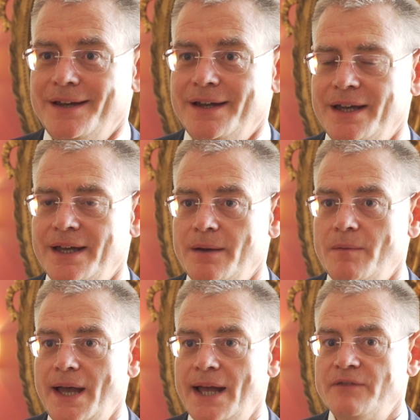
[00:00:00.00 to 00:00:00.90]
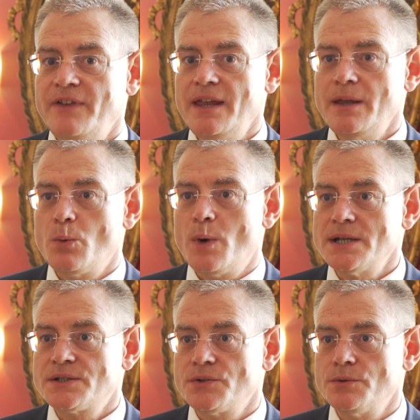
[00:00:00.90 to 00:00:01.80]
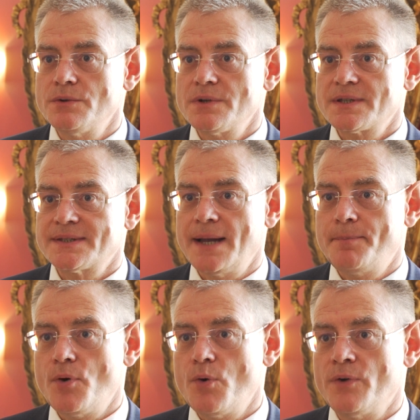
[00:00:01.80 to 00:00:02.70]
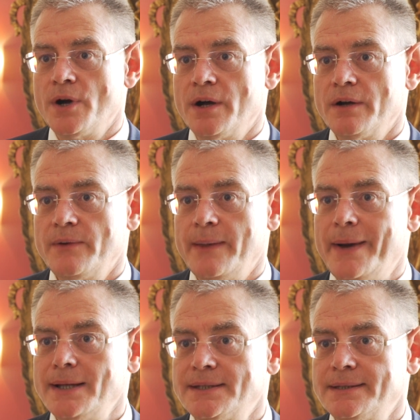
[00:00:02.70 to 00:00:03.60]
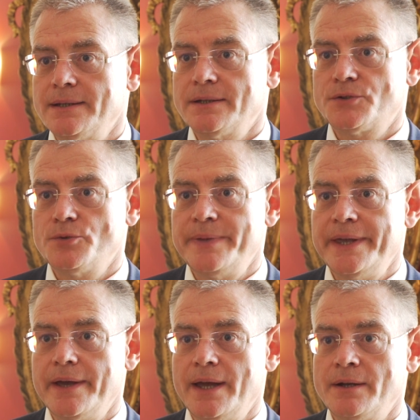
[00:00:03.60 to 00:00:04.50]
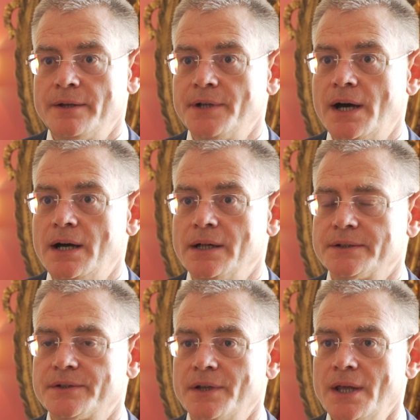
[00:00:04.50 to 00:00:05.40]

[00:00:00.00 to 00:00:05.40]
And we want to step over, we want to be an adult.